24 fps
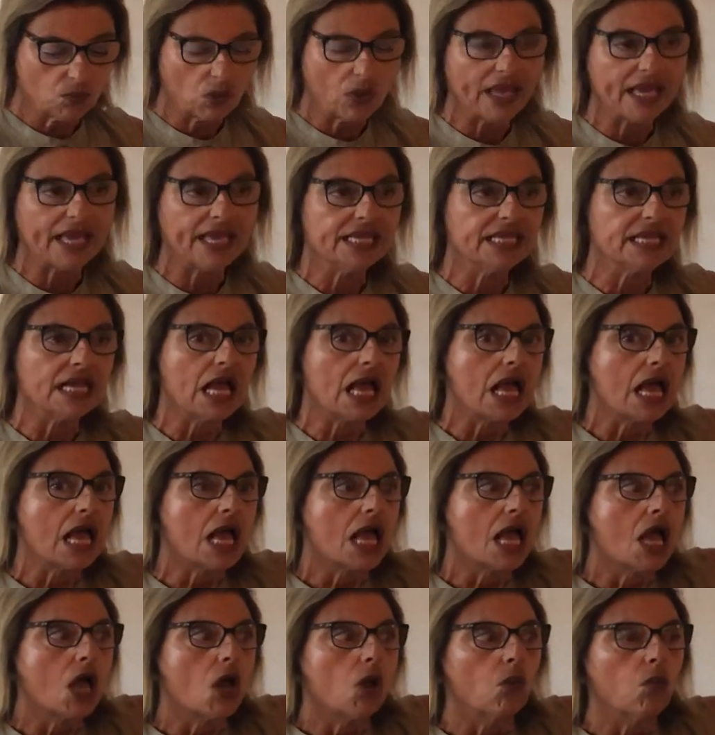way,
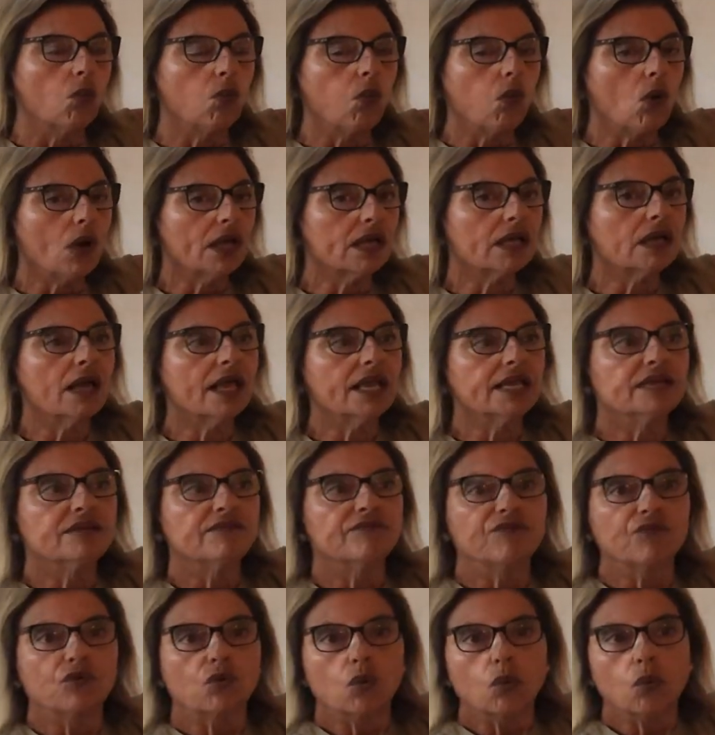what kind
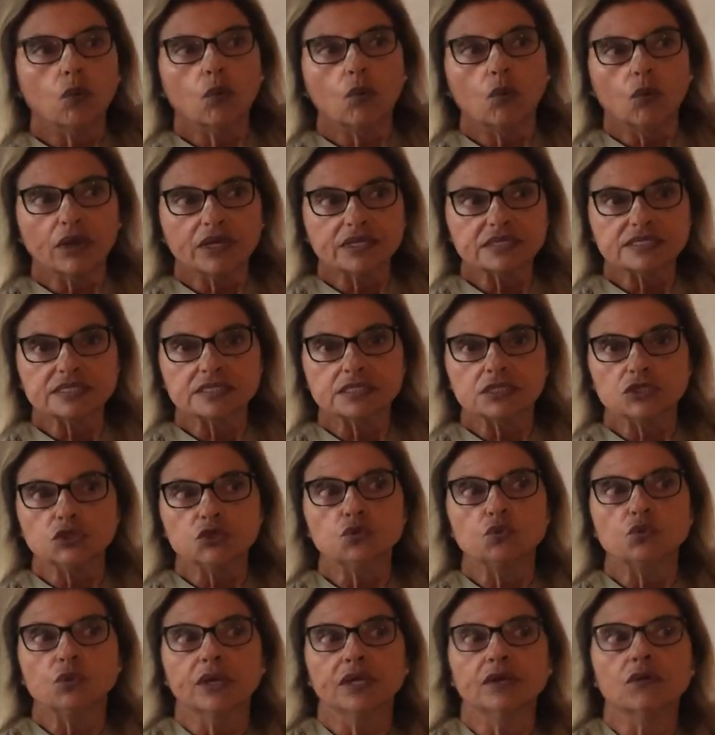of costs
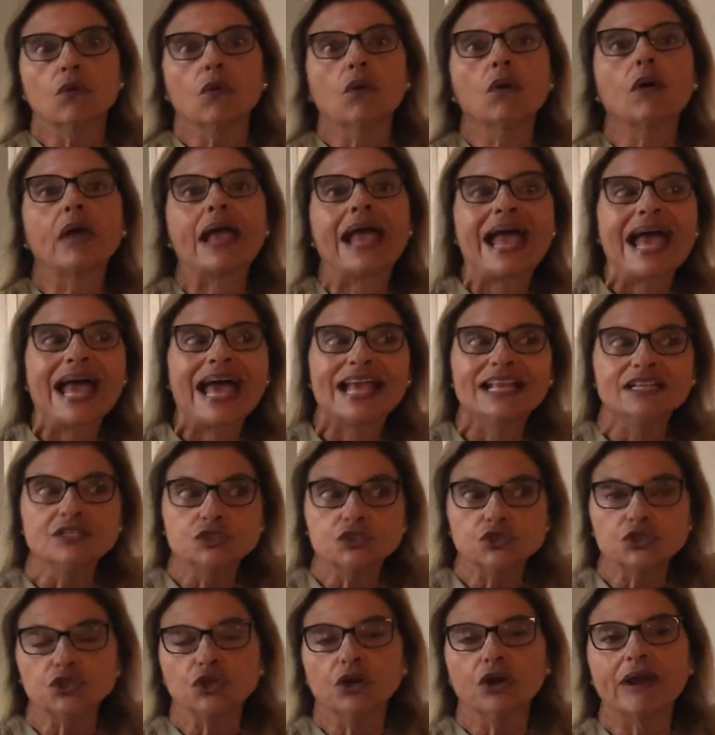you can add
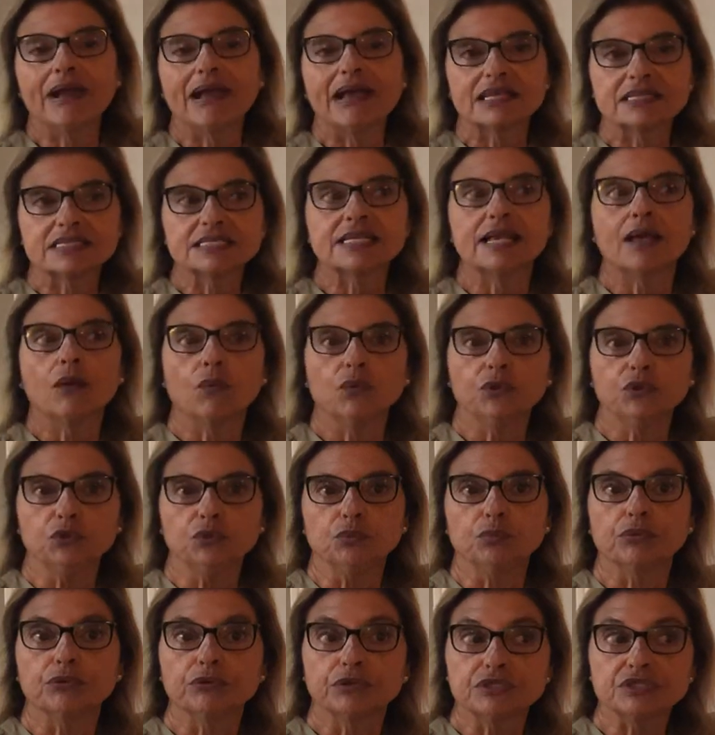to your asset when you
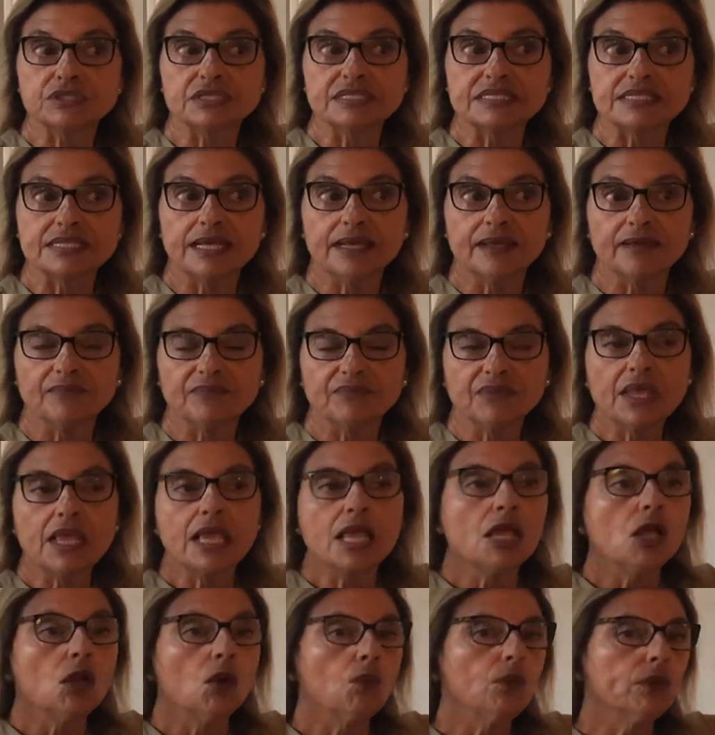purchase it.
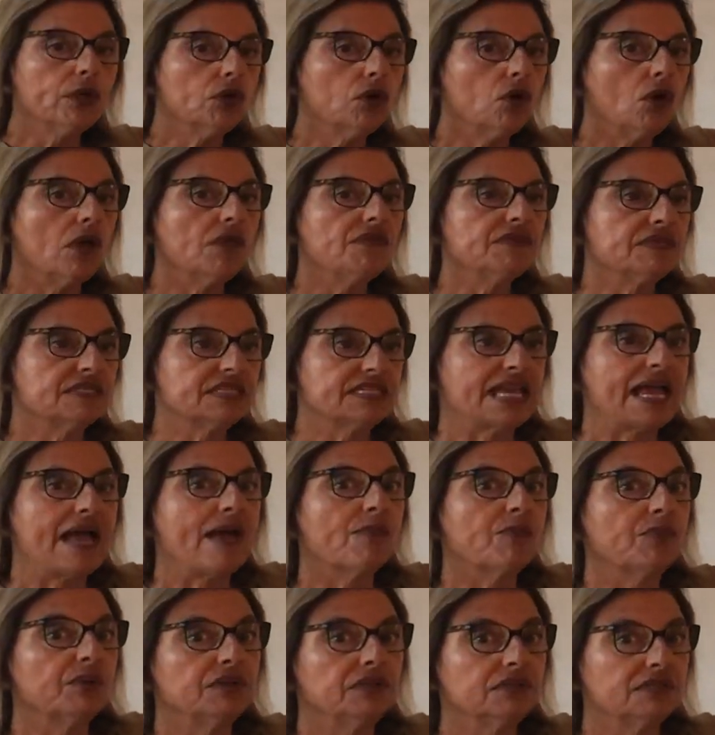We call this
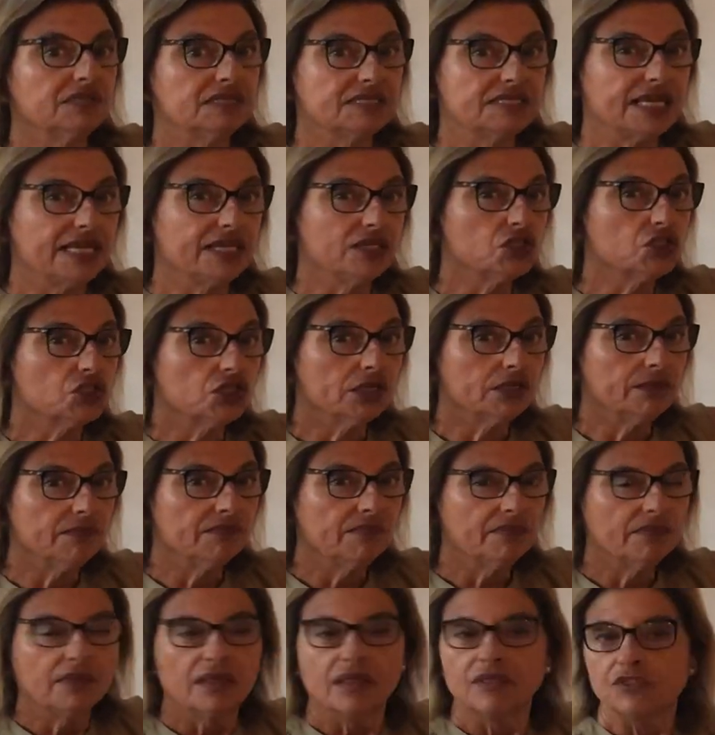capitalization.
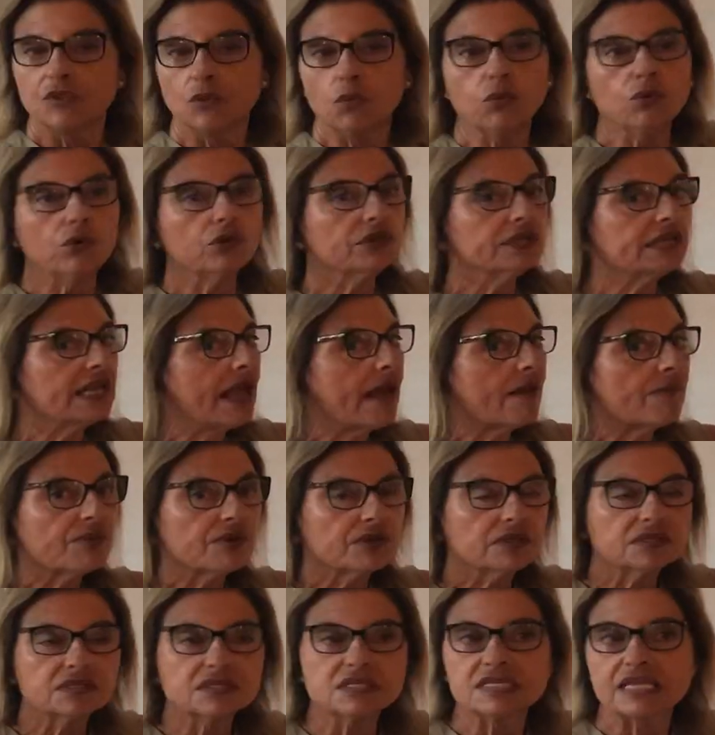The word
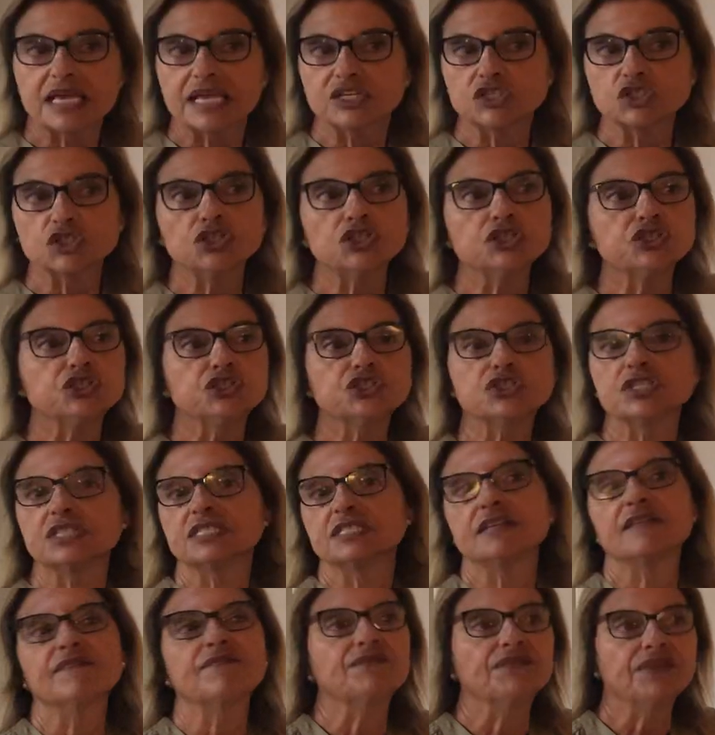capitalization is
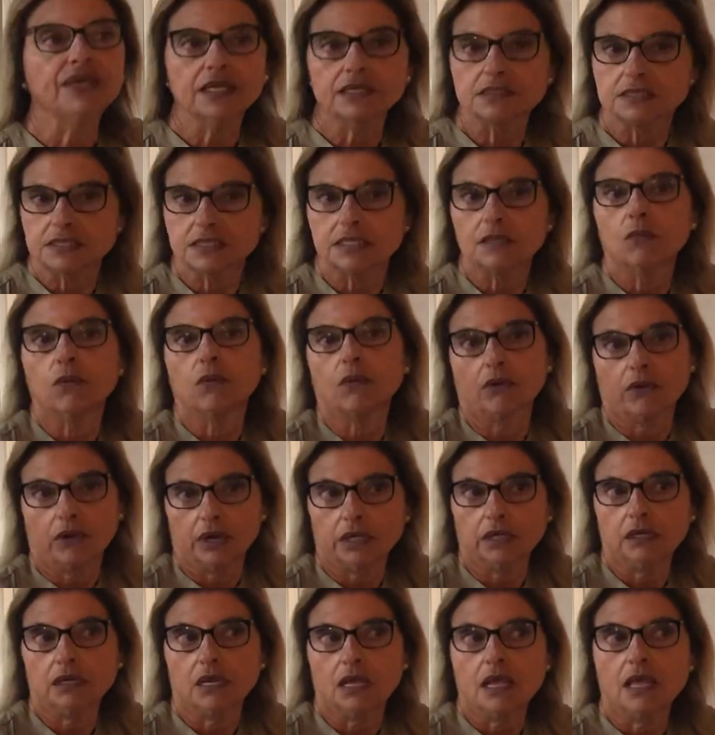just a fancy
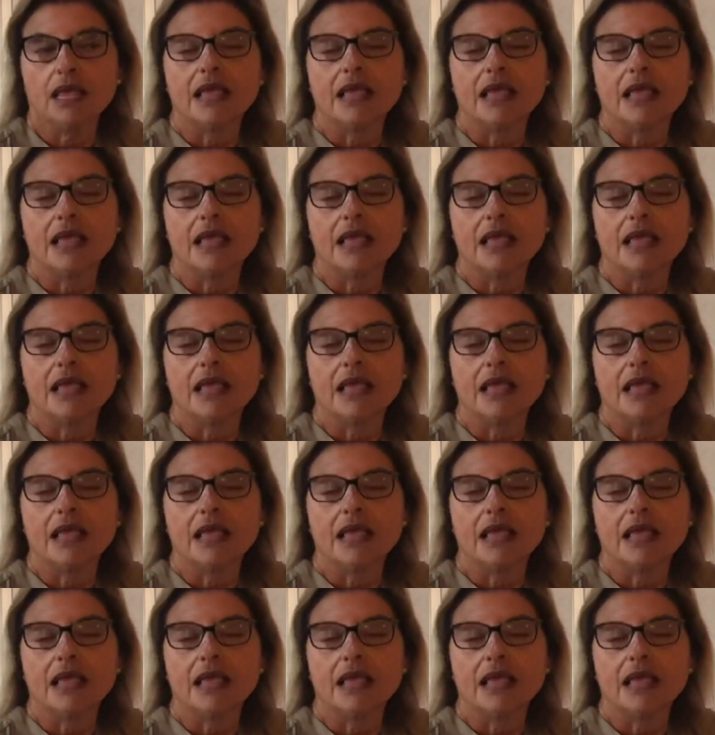word